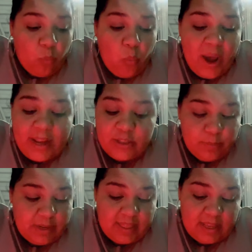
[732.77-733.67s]
way too
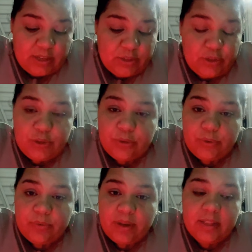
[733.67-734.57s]
many things to
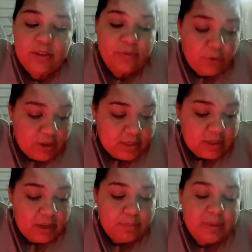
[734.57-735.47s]
do and to focus
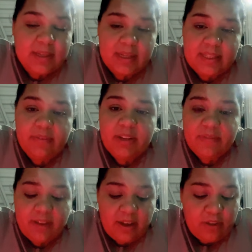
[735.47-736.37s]
on besides
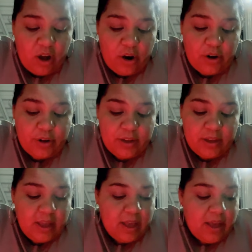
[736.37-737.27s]
75 hard,
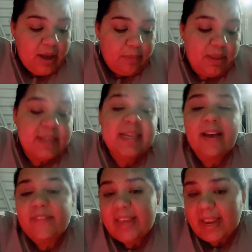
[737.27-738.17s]
plus
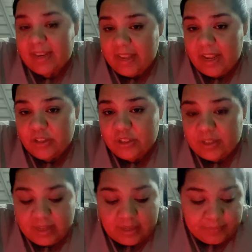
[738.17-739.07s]
having
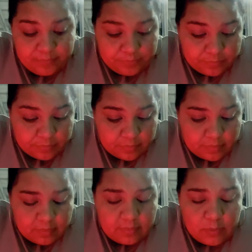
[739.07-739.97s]
ADHD.
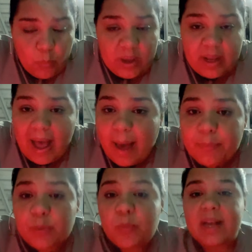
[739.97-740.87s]
What
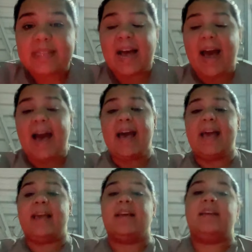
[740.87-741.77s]
happened was
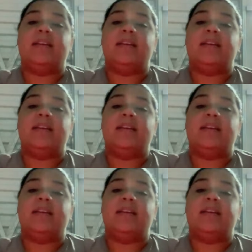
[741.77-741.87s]
I